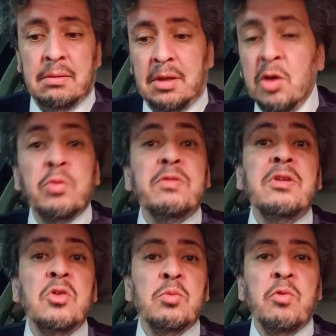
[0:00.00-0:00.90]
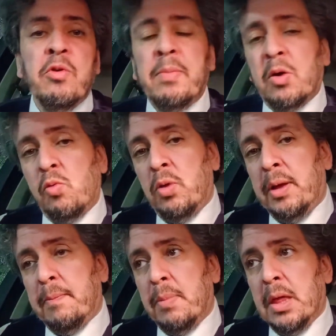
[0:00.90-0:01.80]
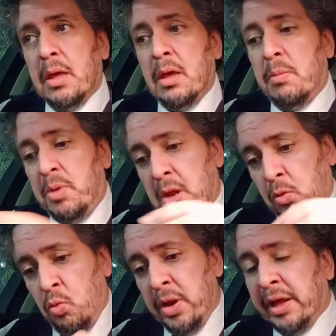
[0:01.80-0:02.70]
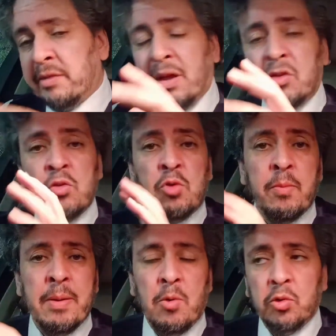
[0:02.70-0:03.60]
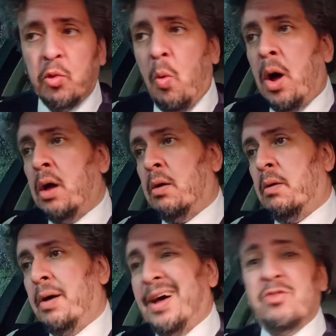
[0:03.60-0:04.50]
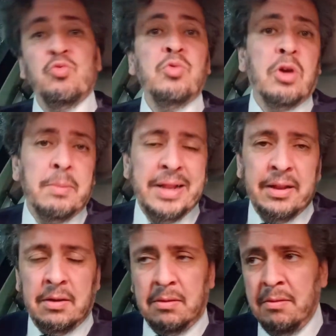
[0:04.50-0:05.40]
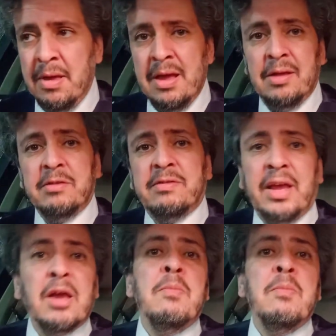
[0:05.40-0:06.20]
Then it sank in the same spot, adding 5 more deaths to the 1912 catastrophe.